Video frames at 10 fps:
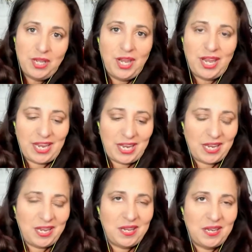
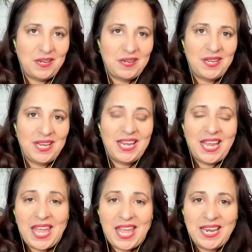And
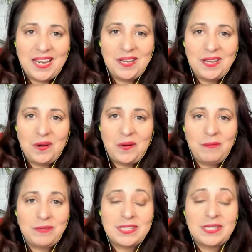again, you know, I
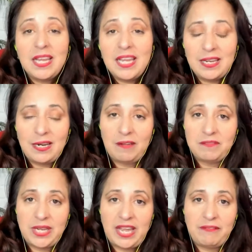was lucky enough
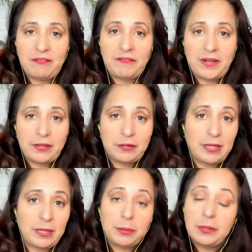to have a father
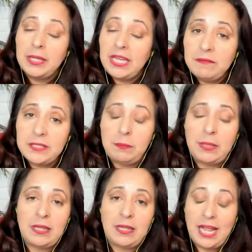that believed in
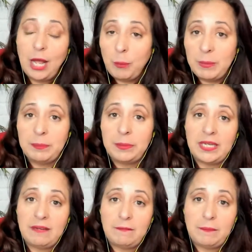me, that helped me
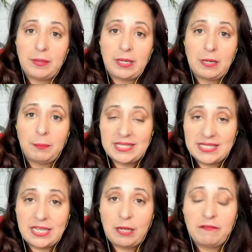believe me in
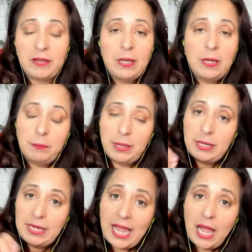myself. But
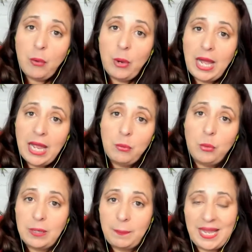now I
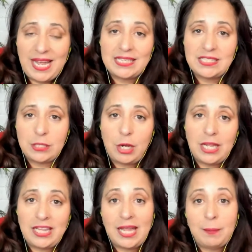want to pass
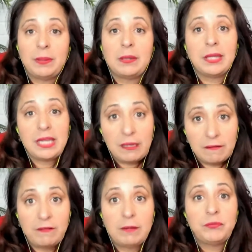on that
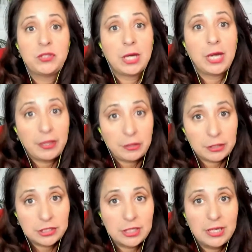belief to
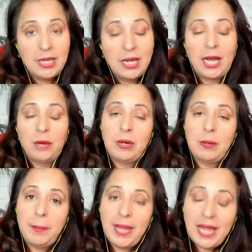others. I want to
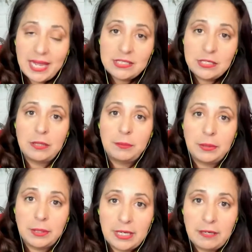pass on the
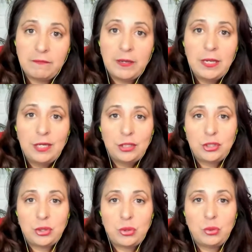belief
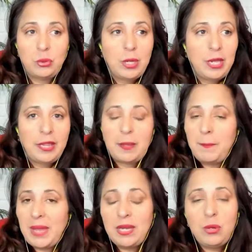to the
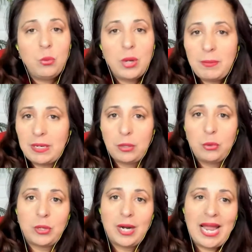many women who
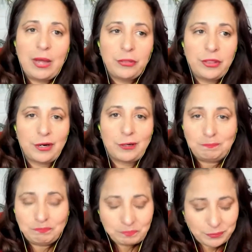are out there
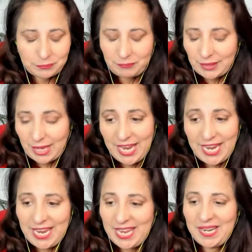
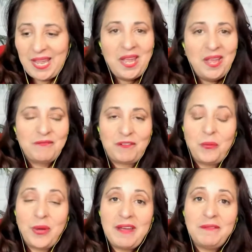and for
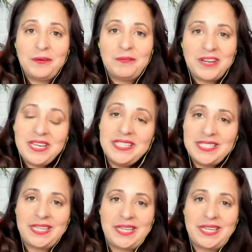whatever reason